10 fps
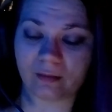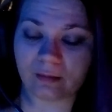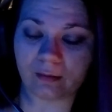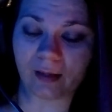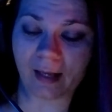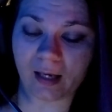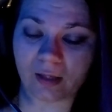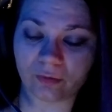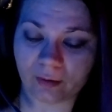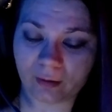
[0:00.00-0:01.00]

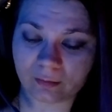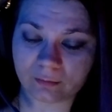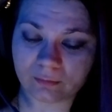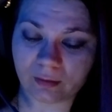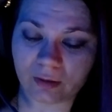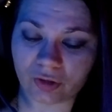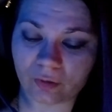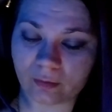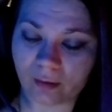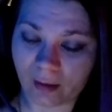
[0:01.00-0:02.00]
Heinrich
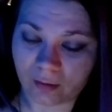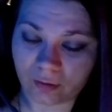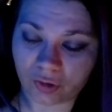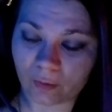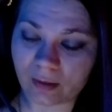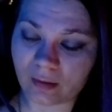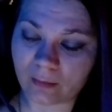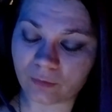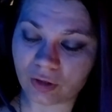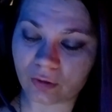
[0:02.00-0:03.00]
joined
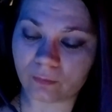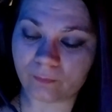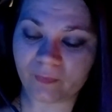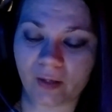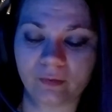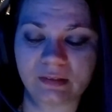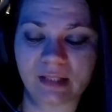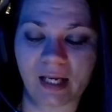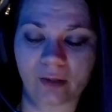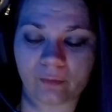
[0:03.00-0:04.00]
them too. Only
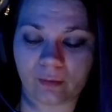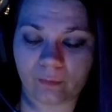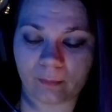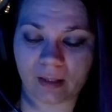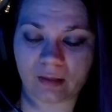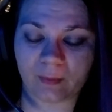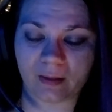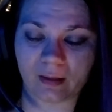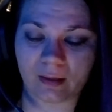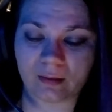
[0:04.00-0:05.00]
Zachary remained
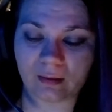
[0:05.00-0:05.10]
behind.